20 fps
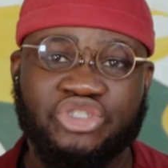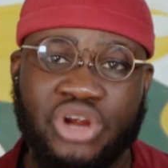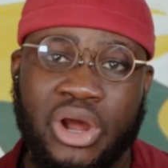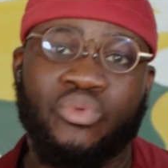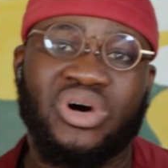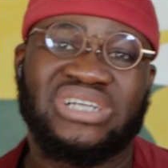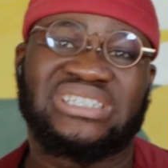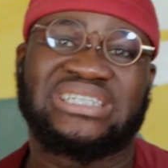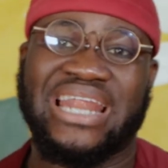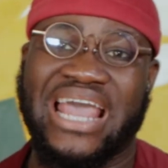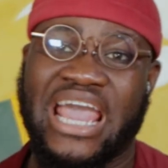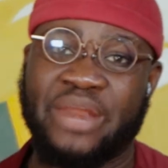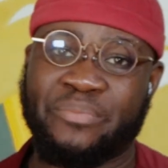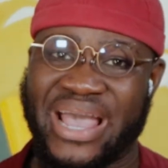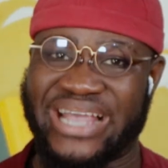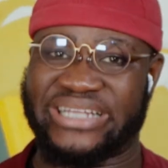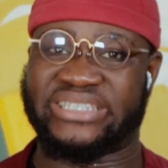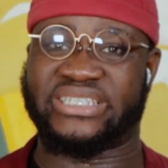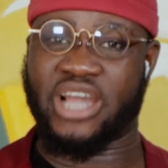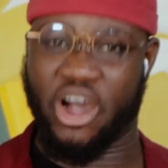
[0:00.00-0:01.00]
Israel was
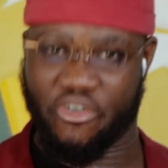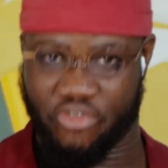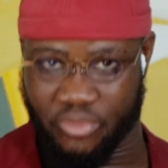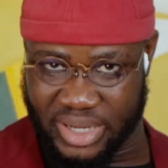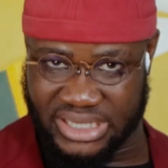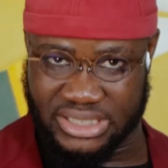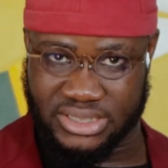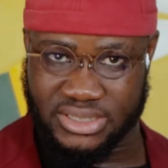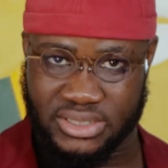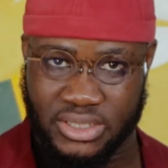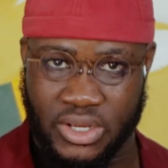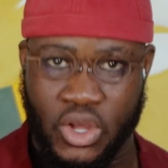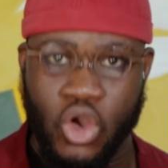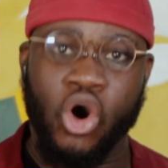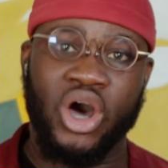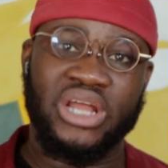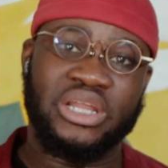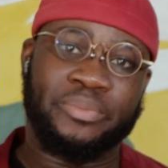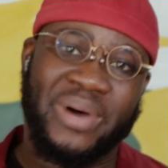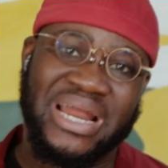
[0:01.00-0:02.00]
led by its government.
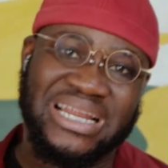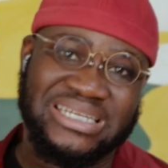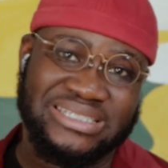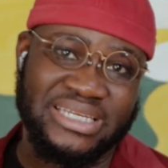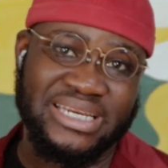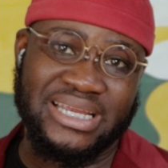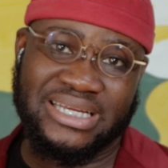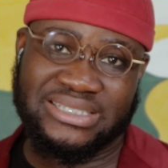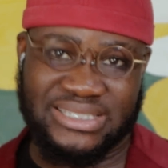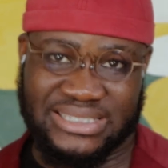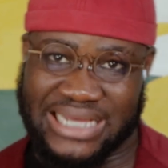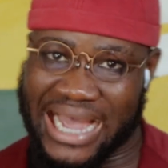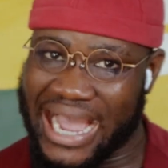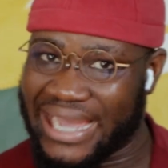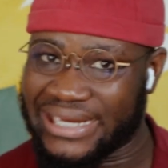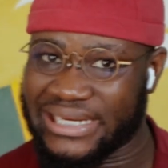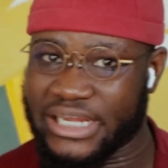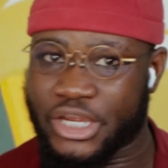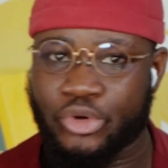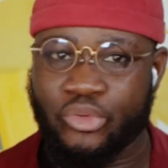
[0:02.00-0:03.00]
On the Palestinian
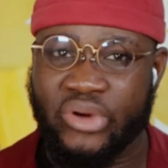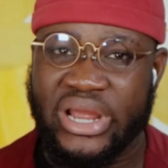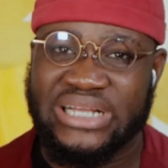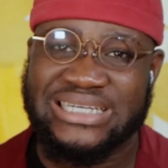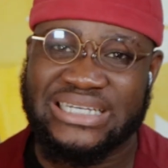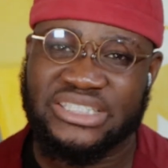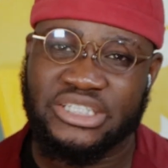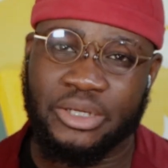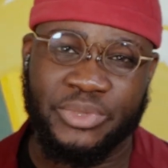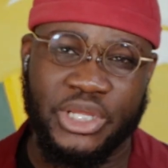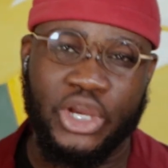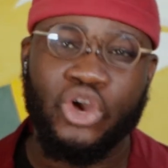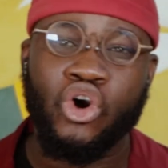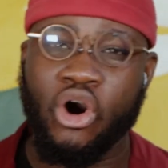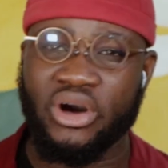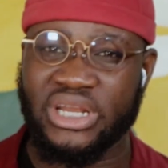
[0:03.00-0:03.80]
side, they created something